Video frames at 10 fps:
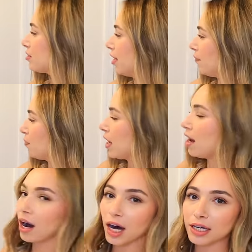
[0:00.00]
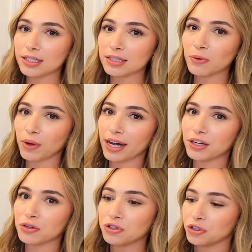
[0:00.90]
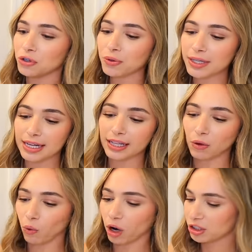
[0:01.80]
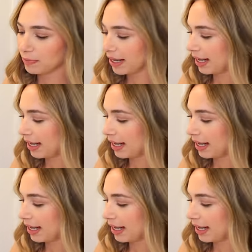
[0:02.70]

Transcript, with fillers: So honestly, what I do too is I like wash my